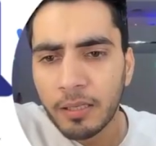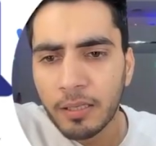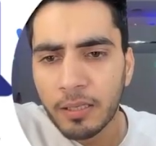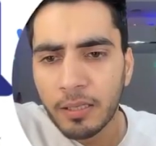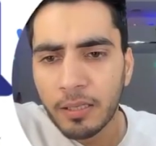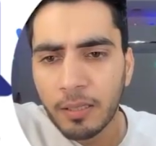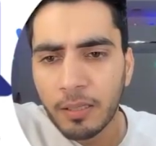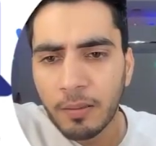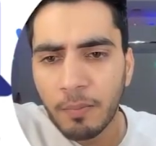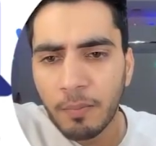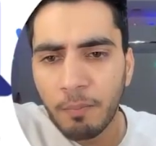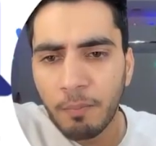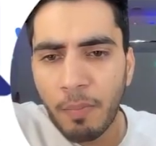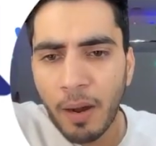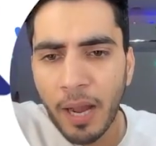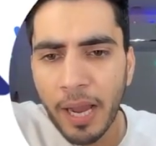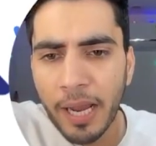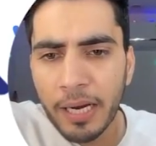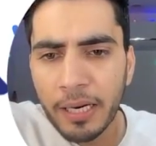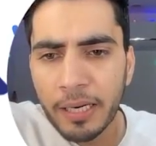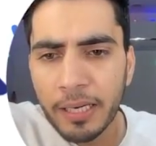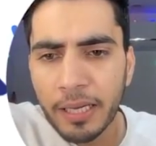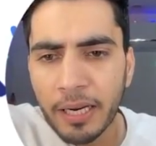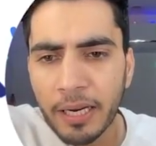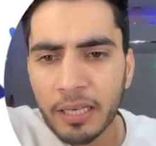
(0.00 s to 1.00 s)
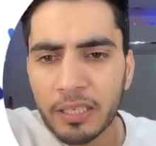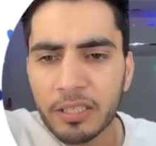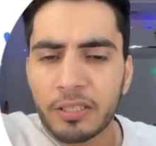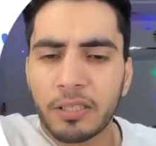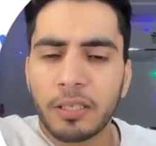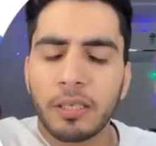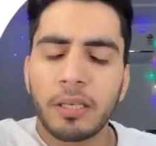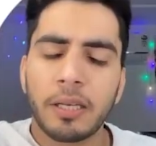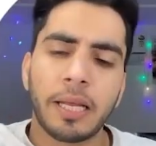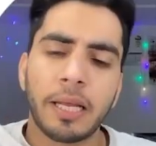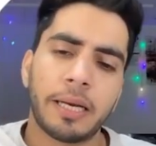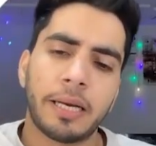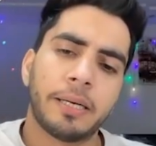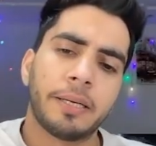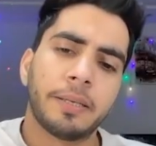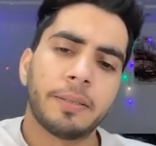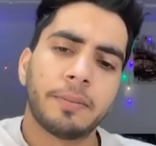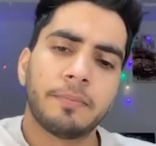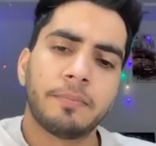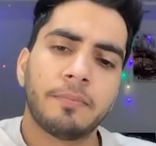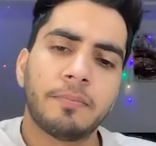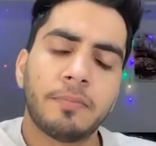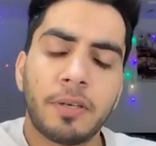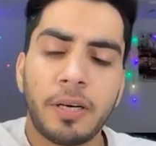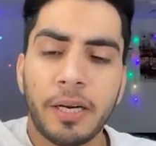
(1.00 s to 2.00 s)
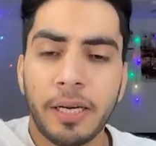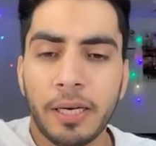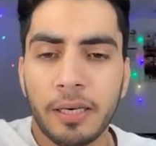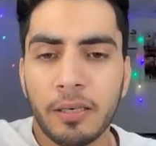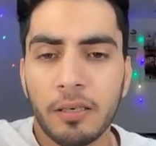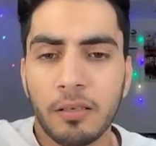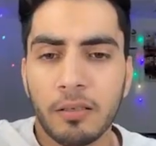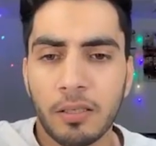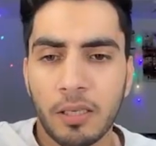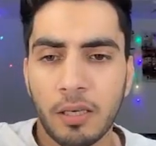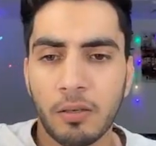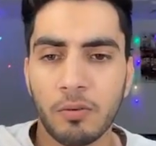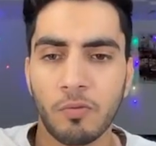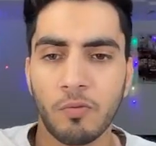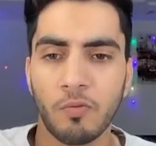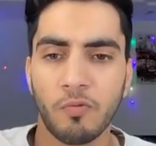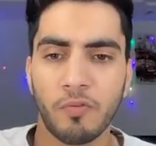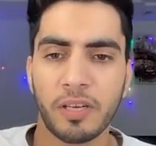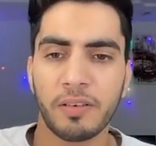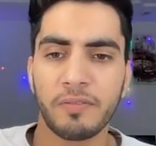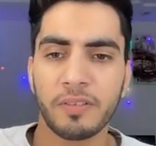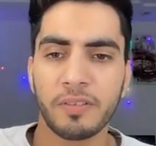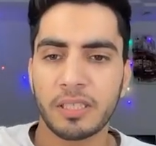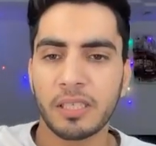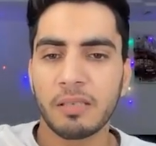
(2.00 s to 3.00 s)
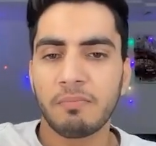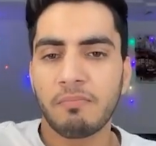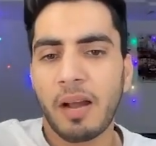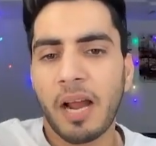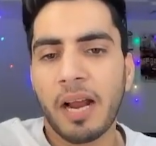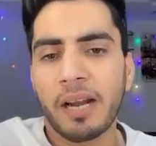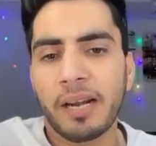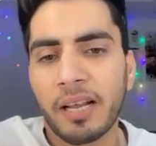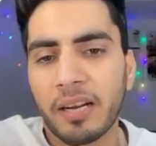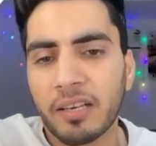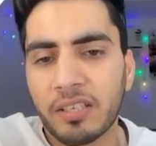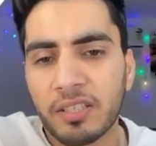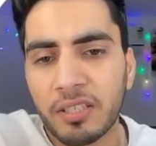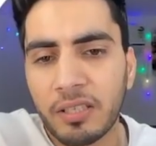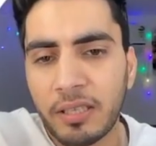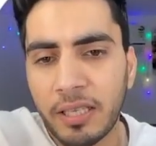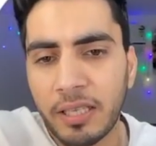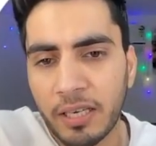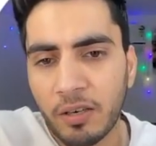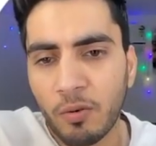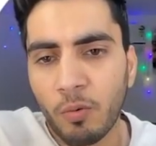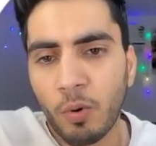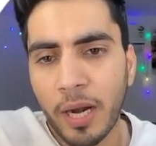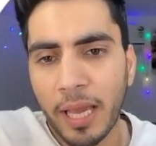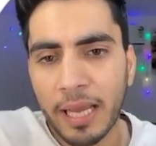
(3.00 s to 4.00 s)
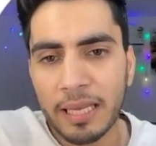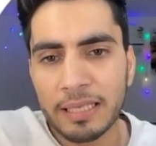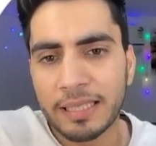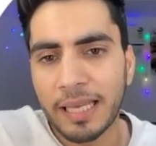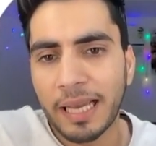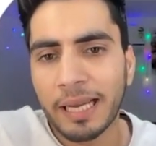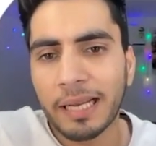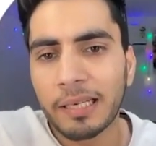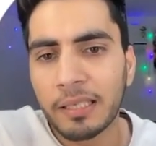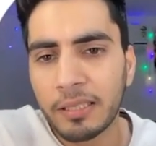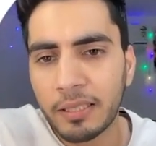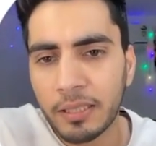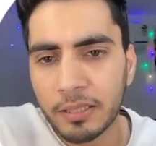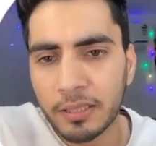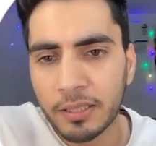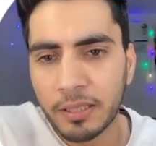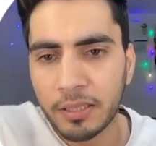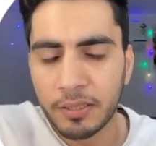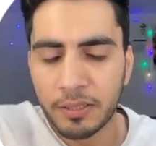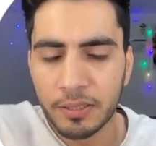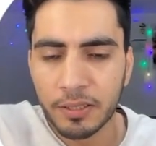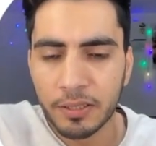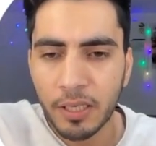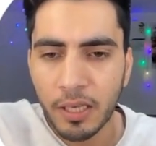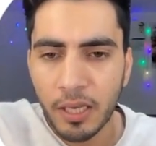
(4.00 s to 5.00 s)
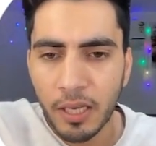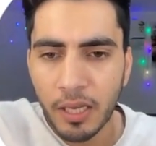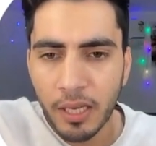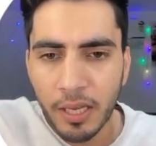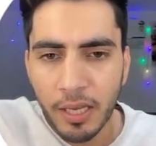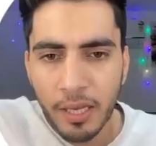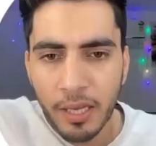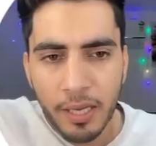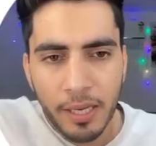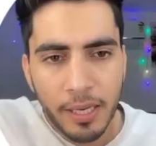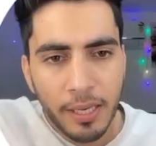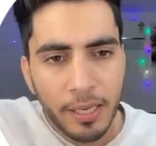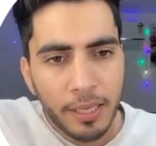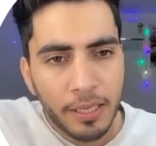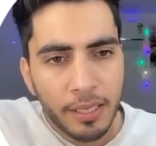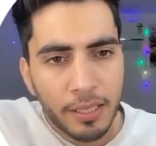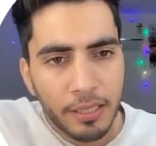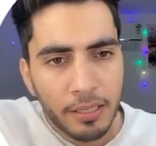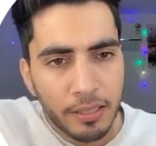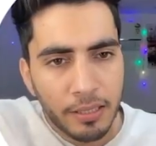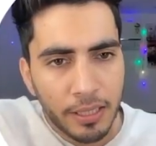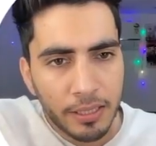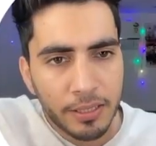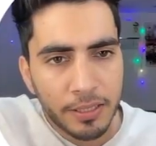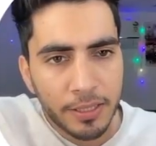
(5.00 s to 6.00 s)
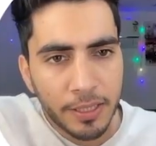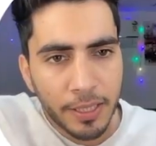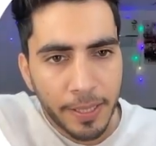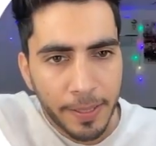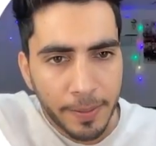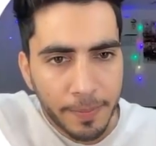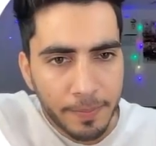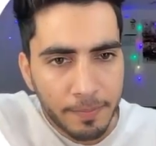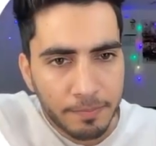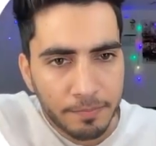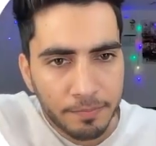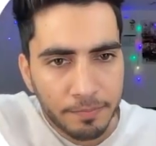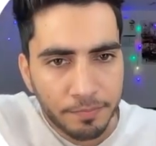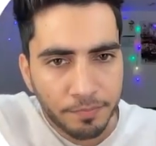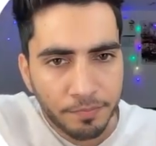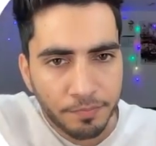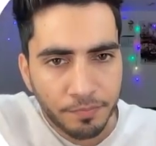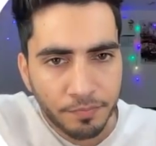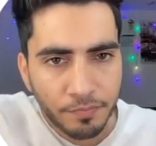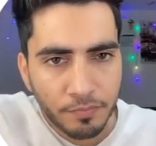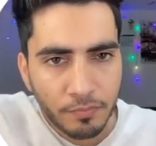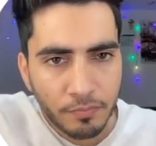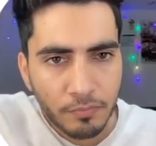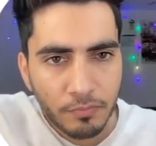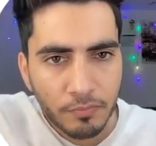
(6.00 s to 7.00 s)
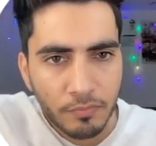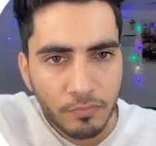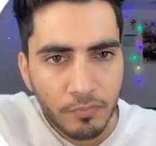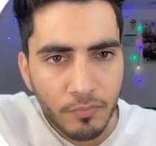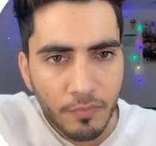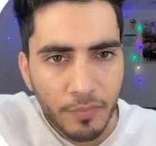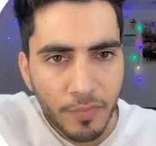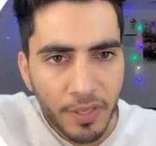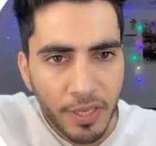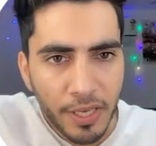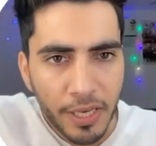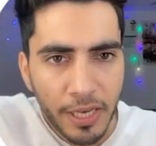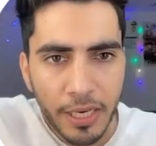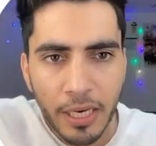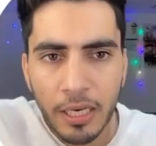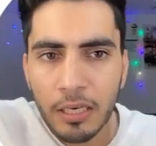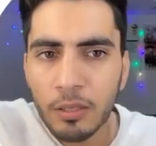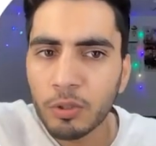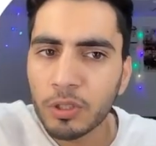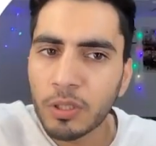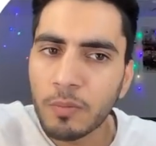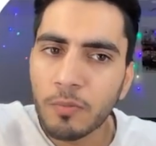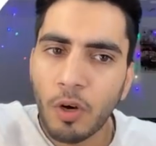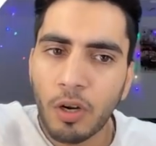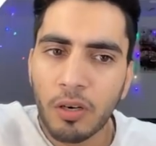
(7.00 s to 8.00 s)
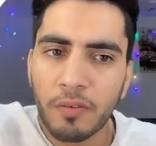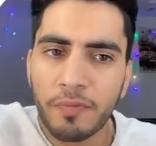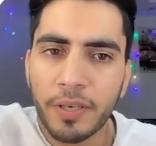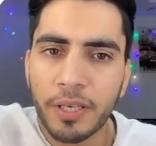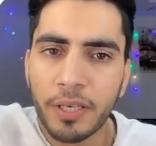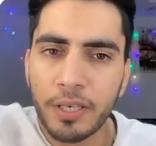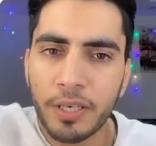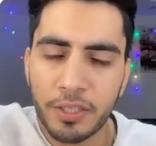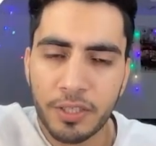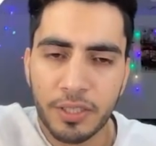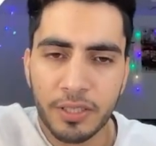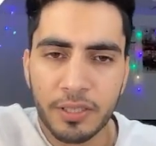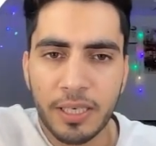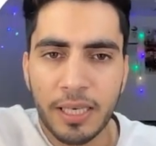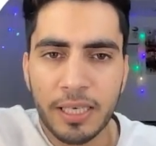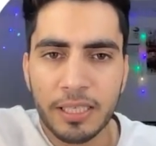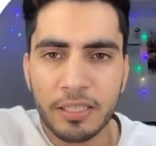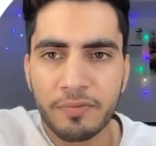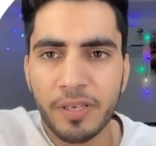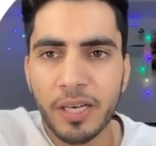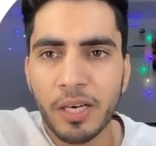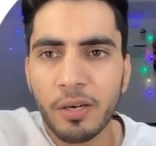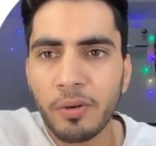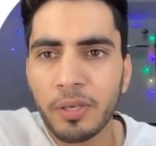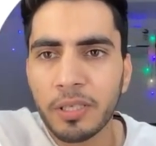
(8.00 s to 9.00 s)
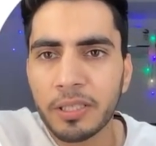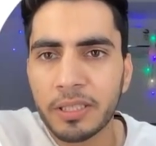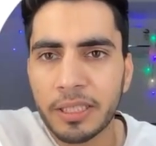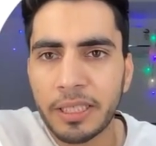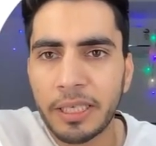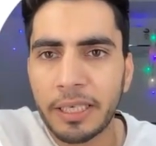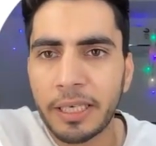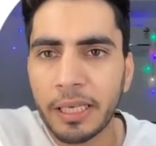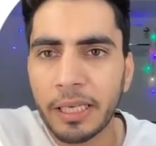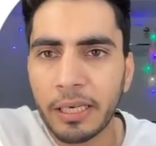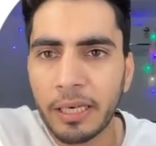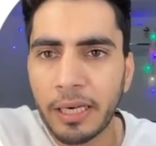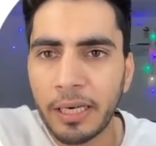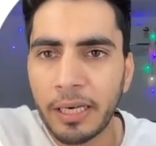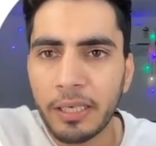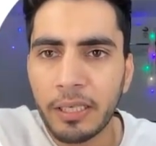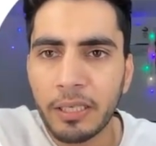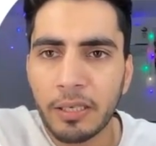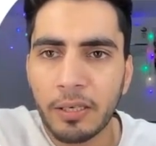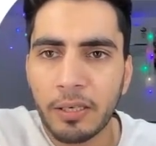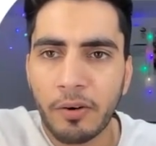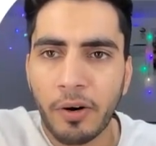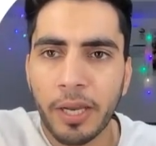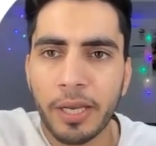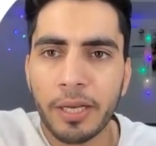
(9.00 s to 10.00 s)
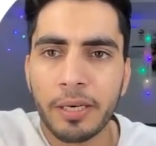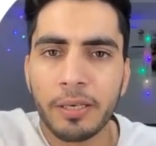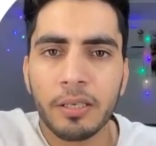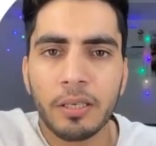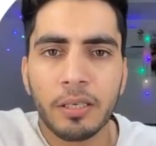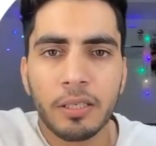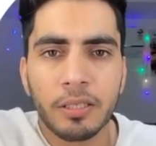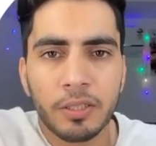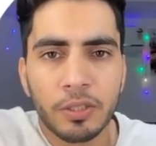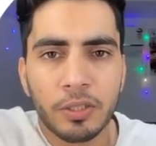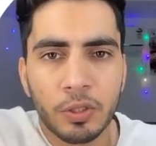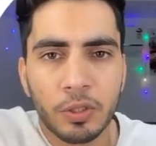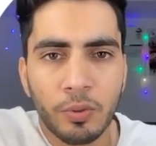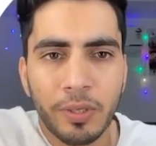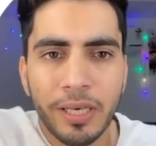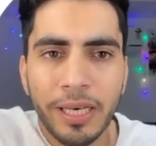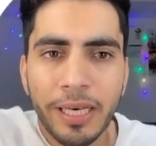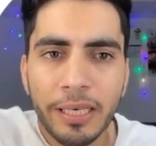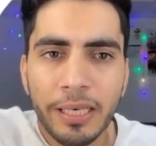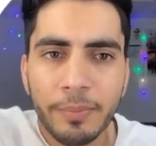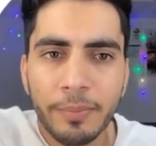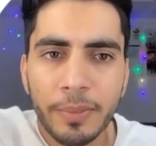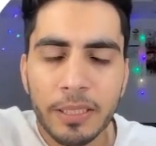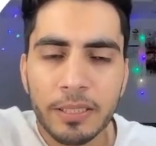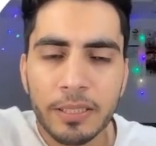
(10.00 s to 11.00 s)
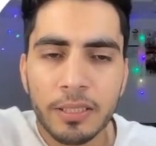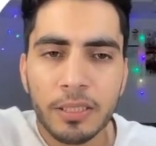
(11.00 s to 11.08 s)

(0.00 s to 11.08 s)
bidirectional NAT, right? Now, when we say bidirectional NAT, what exactly this is? Let's say here I'll do some configuration as we are doing static NAT, right? So it means